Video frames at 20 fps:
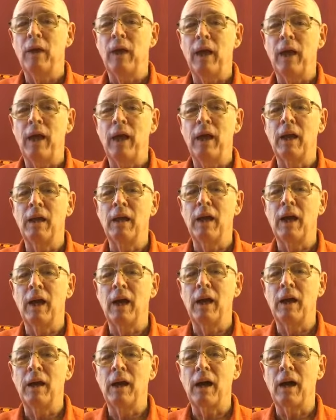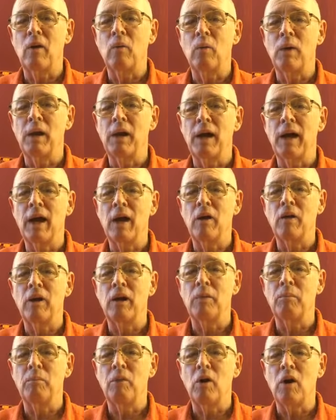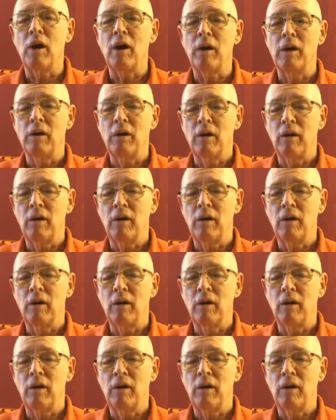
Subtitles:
And I went out and bought